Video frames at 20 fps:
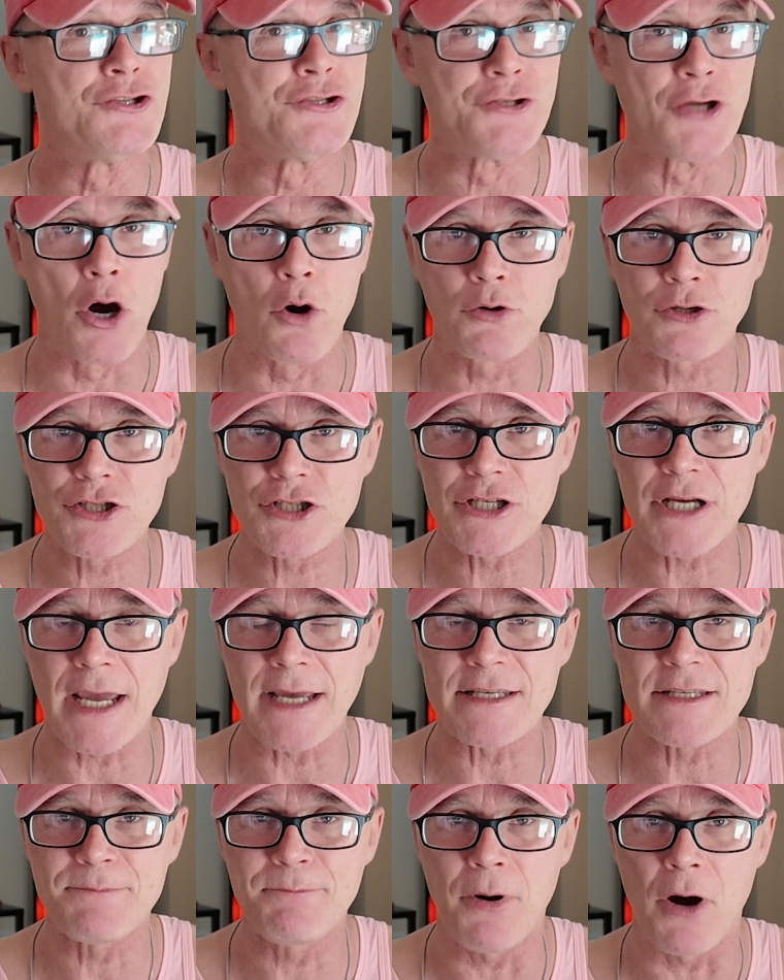Don't
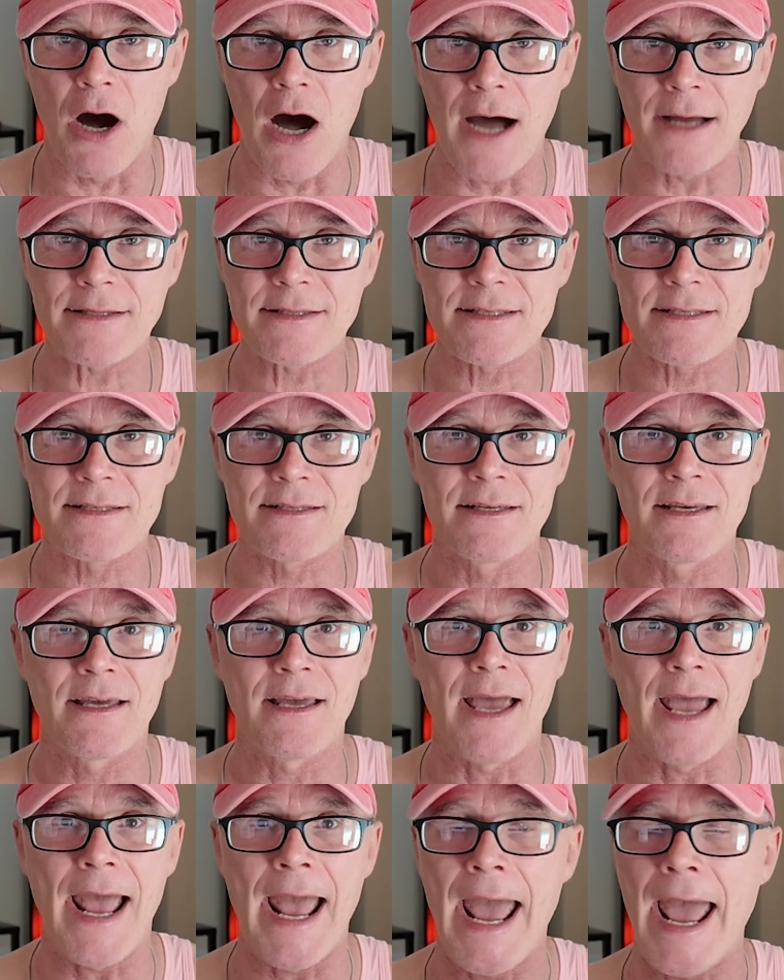chase
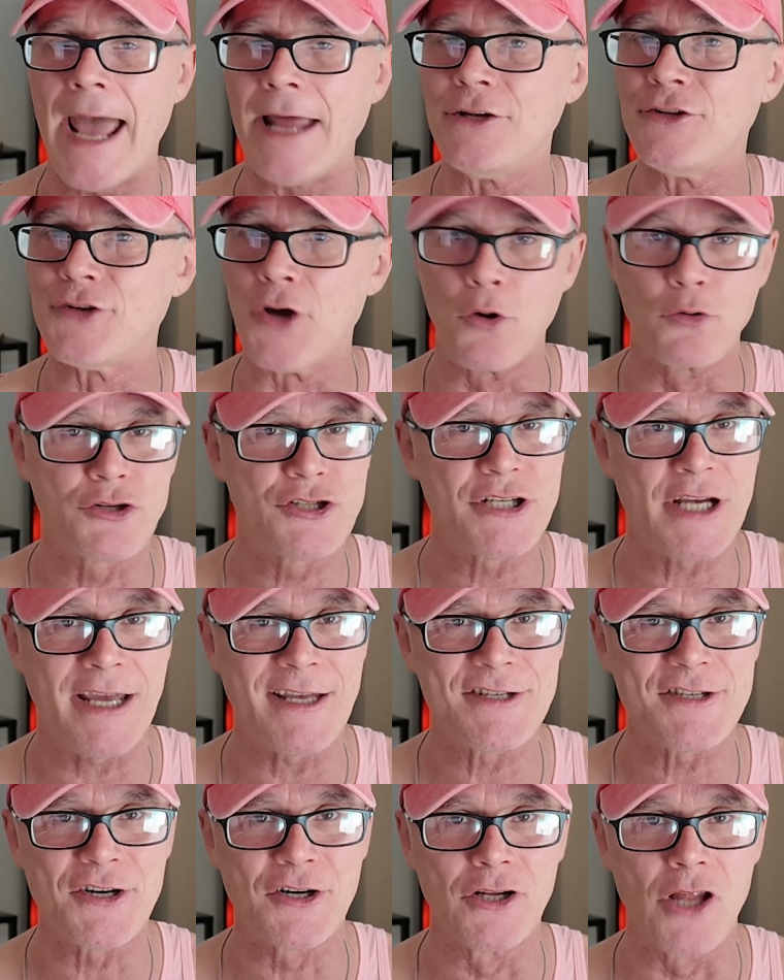pots and don't
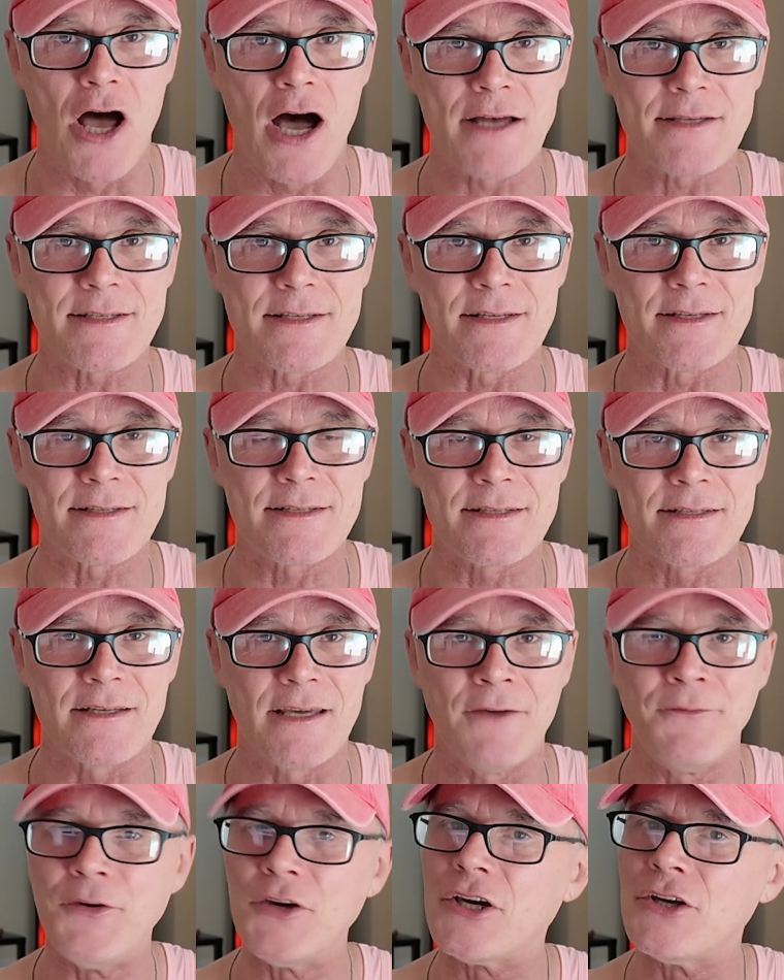chase your losses.
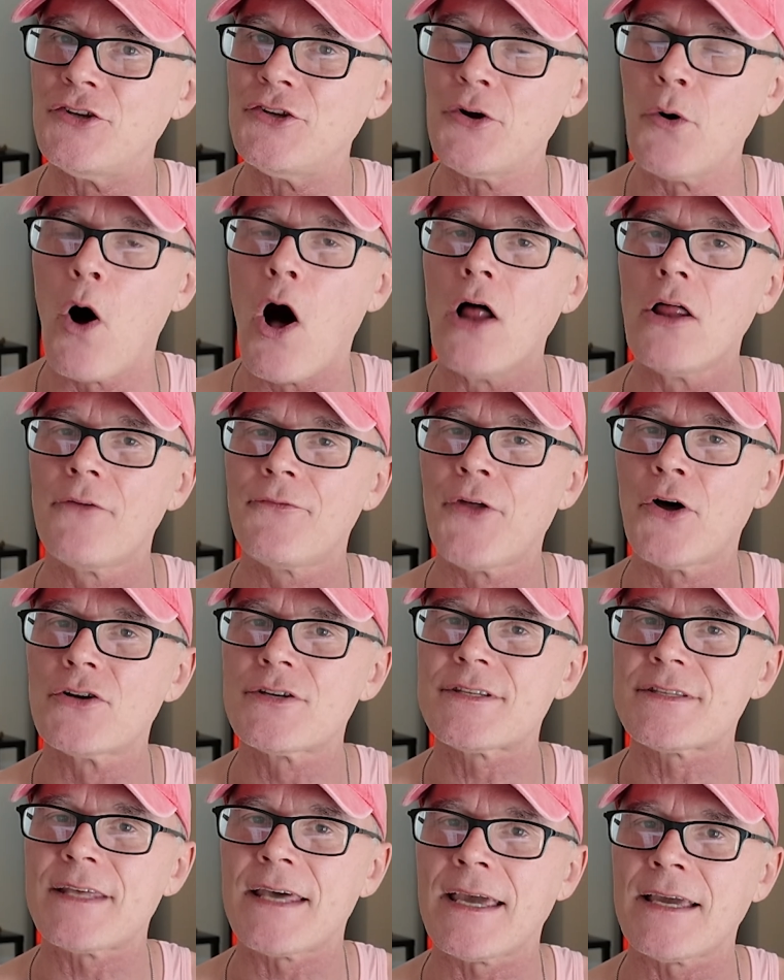If you can do all of
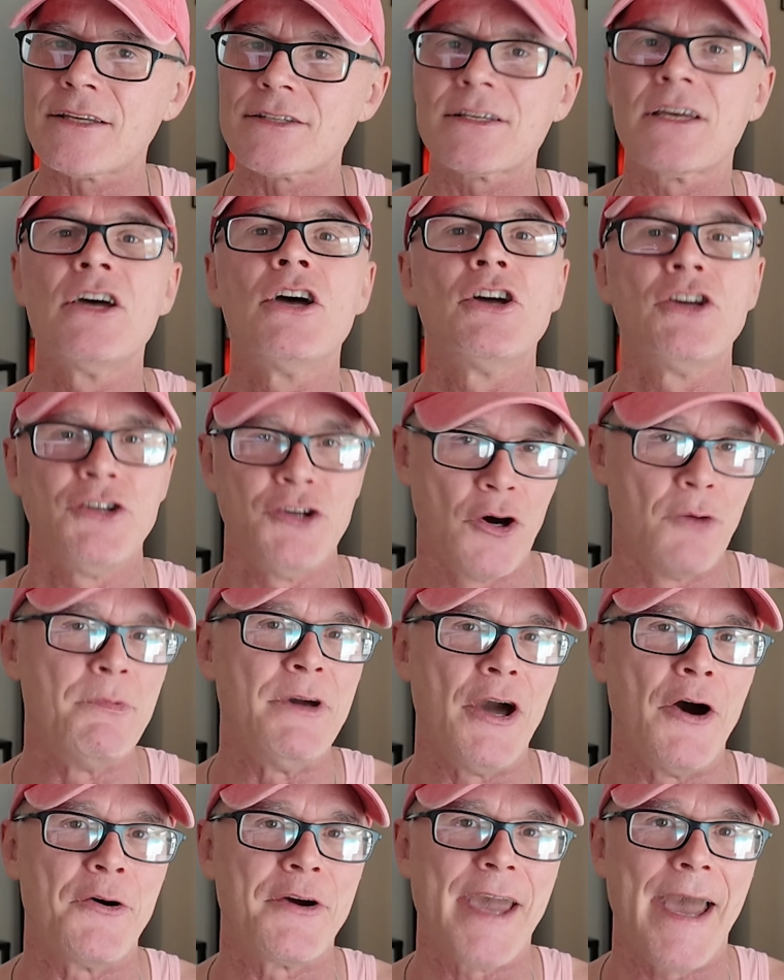those things, you'll
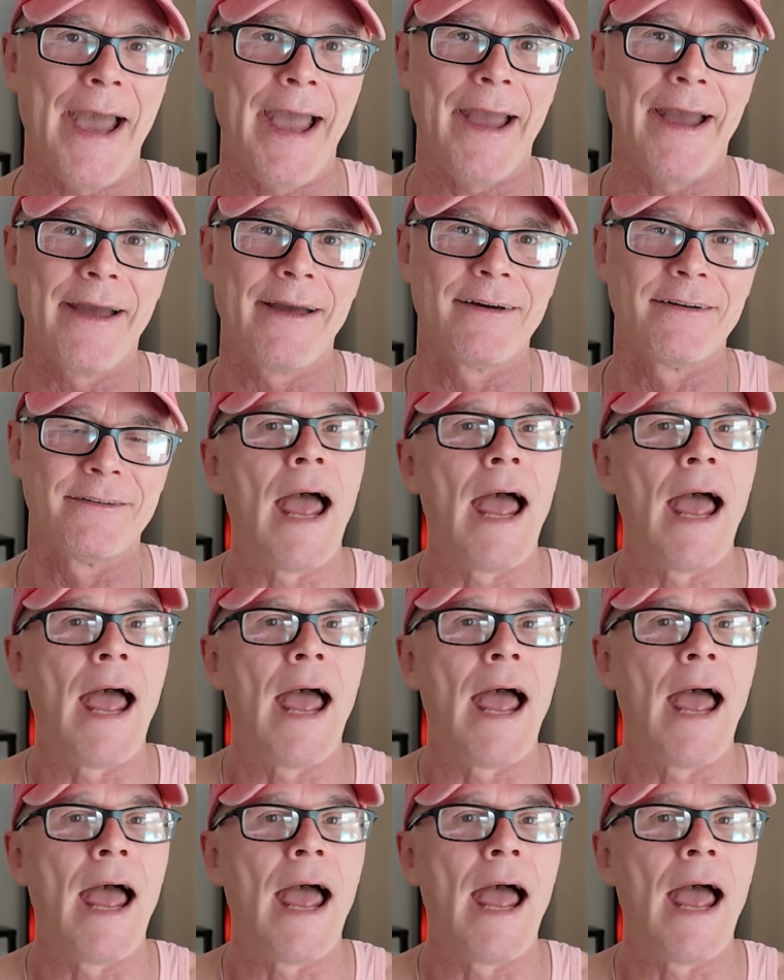be okay.